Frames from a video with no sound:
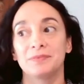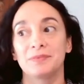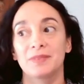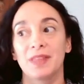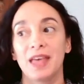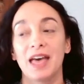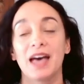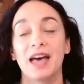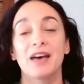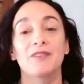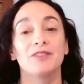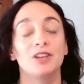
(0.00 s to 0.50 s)

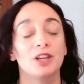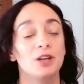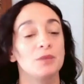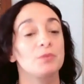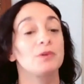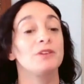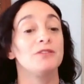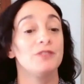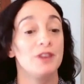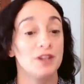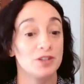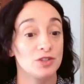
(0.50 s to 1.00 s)
having a
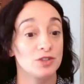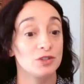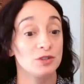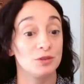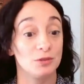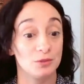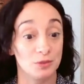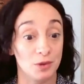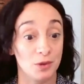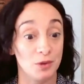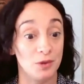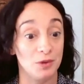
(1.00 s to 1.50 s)
professional
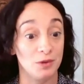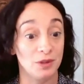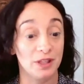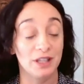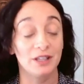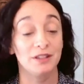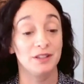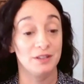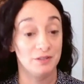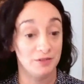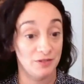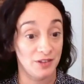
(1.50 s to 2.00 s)
role
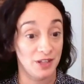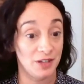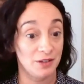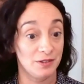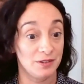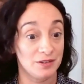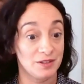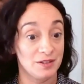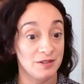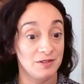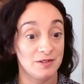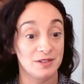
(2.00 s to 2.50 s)
in the field.
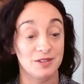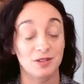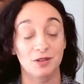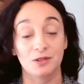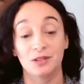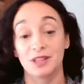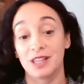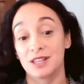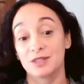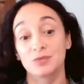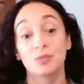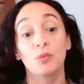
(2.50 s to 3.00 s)
So
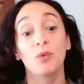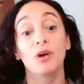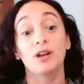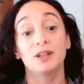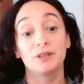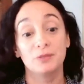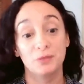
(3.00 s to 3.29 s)
that's one